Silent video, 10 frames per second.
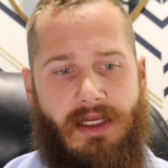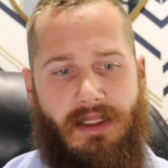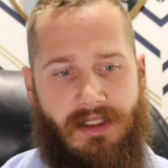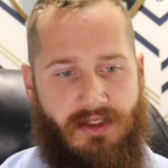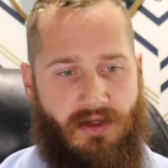
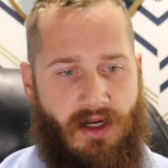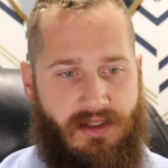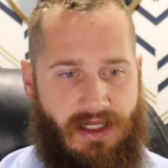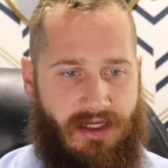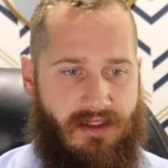Let's look at our
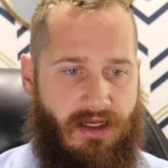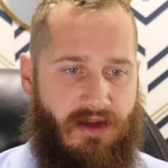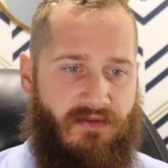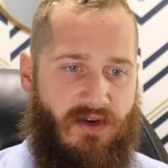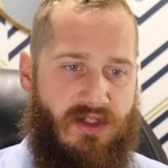text
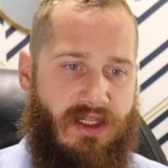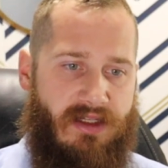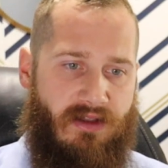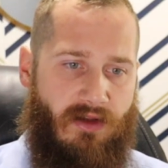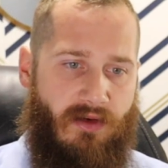today. 1
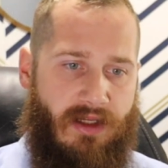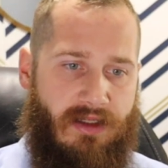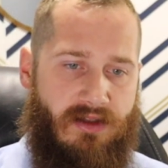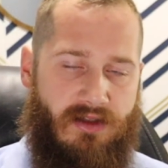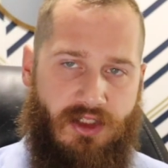
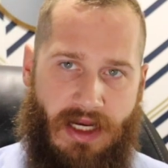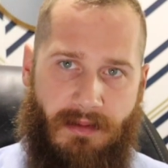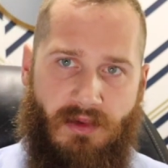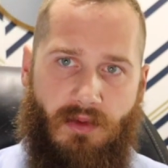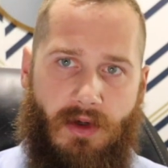Thessalonians
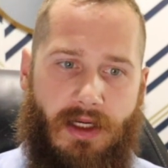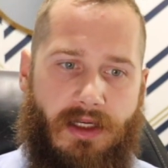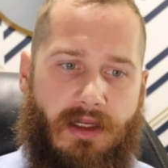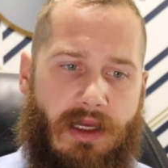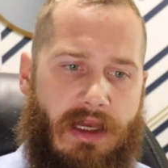chapter
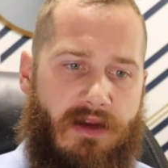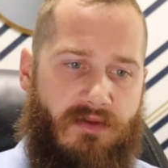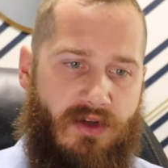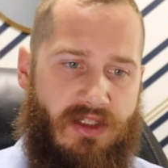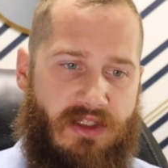1
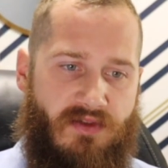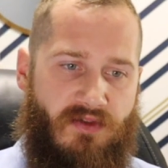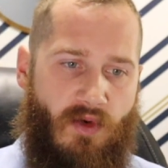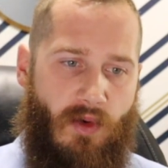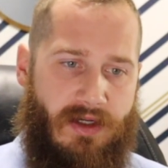verses
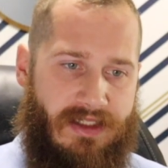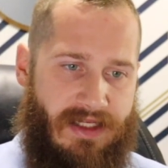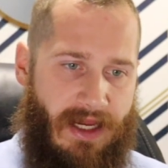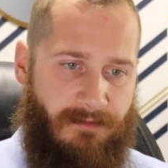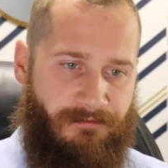4 to
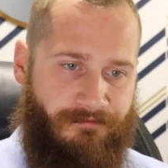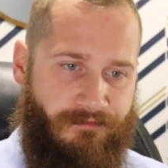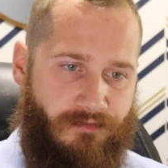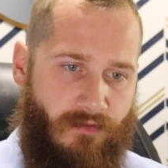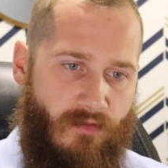10.
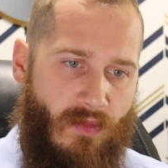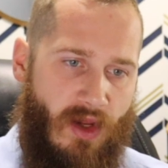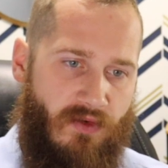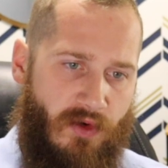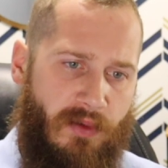
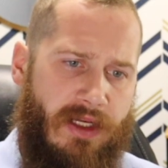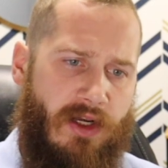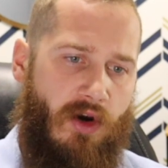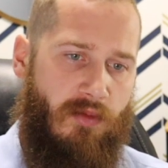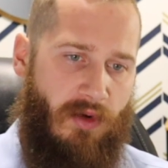For we
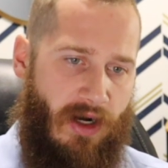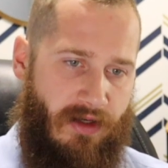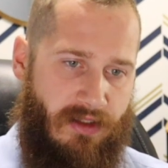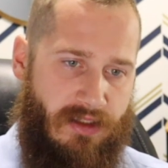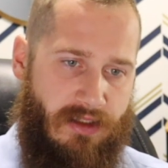know,
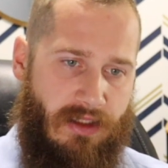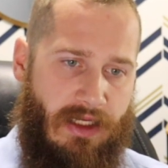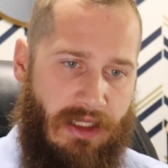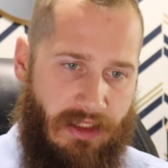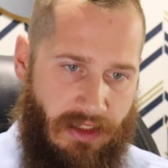brothers,
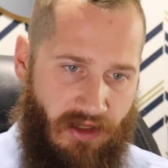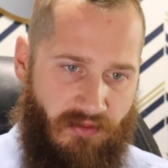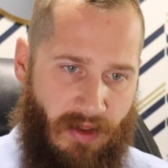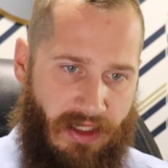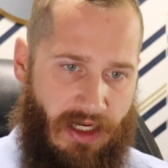
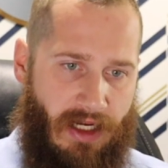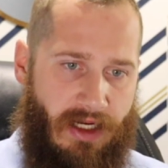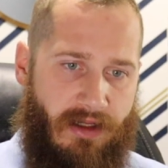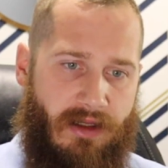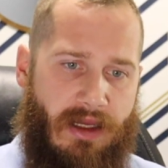loved by
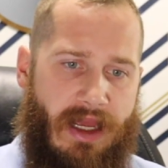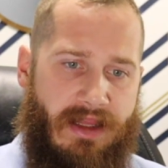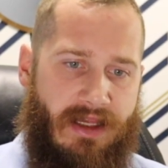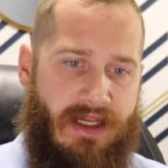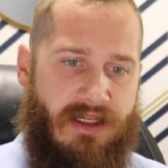God,
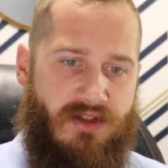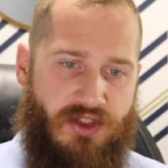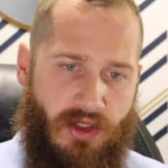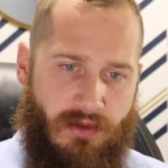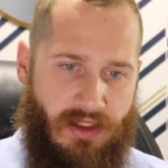that he has
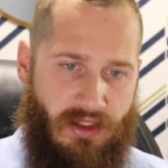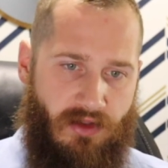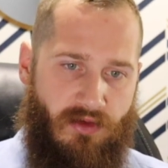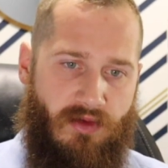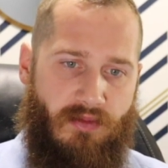chosen
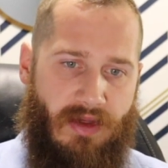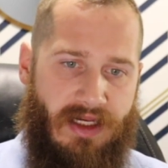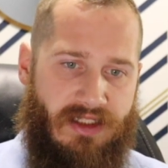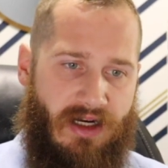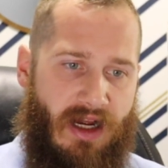you,
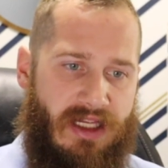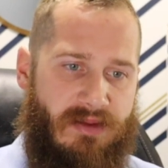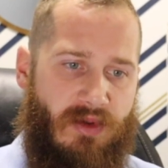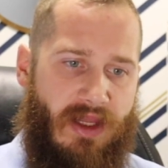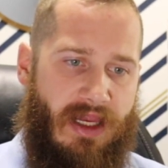because our
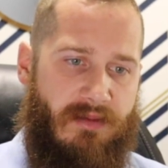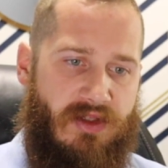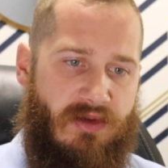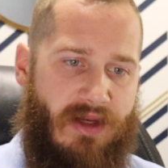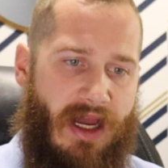gospel came
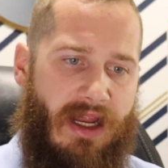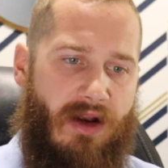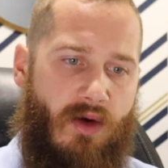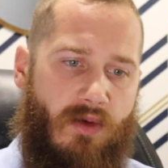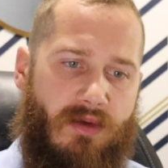to you
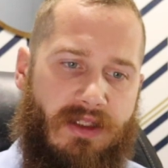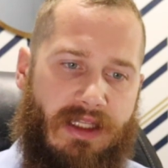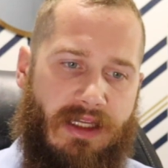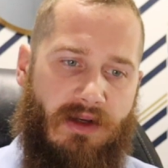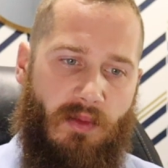not
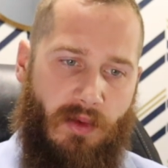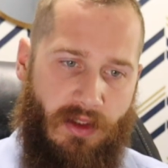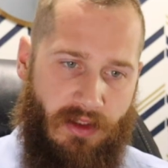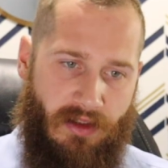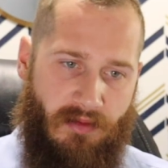only in
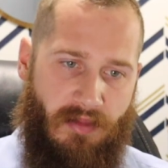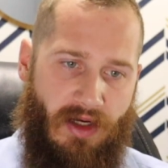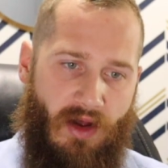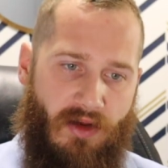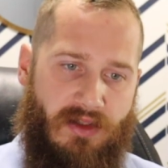word,
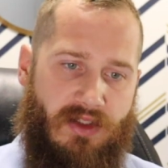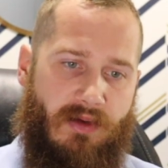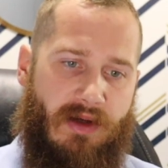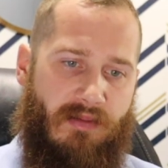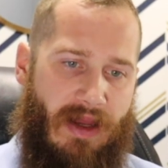but
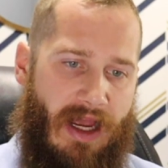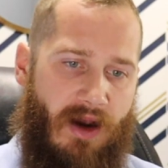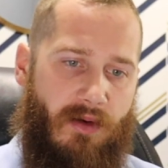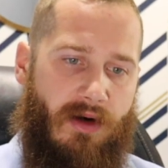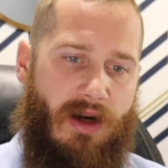also in
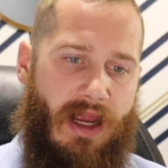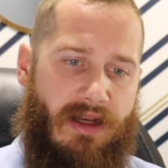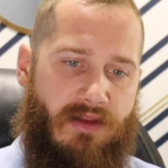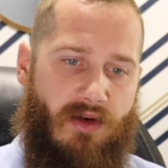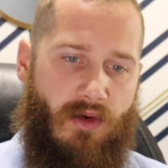power and
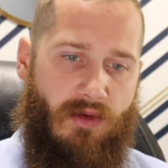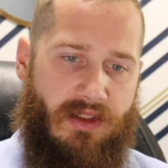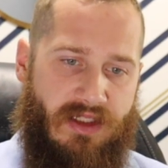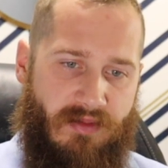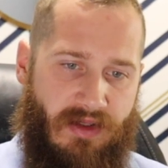in the
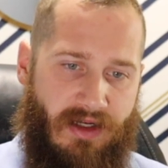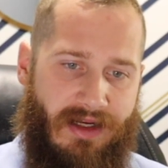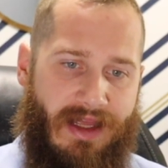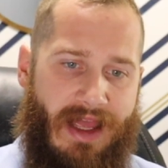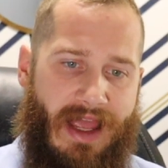Holy
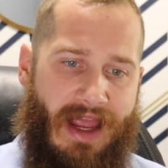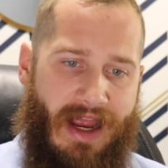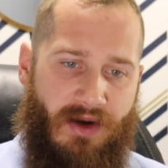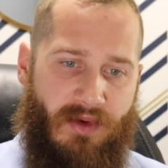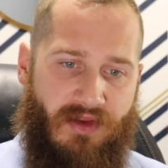Spirit
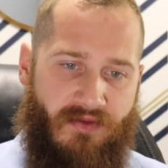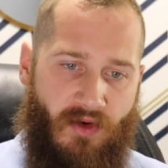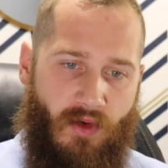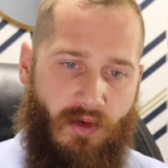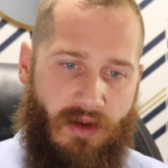and with
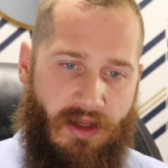full